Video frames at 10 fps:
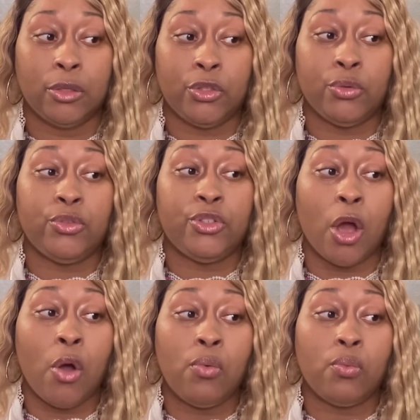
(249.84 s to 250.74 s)
You
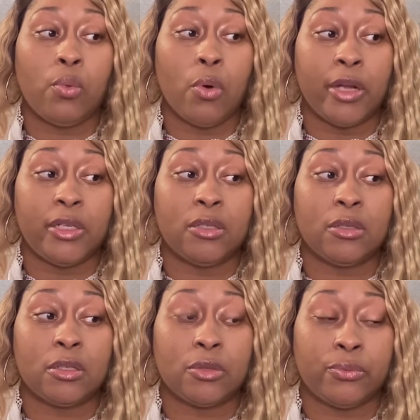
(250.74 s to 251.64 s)
don't want to
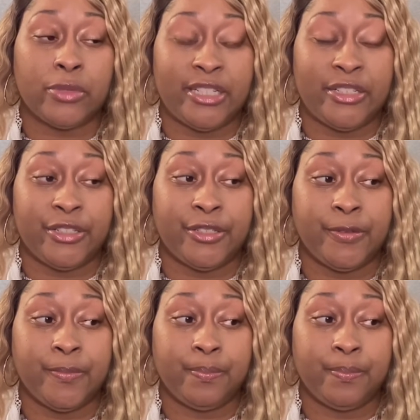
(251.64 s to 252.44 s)
surrender,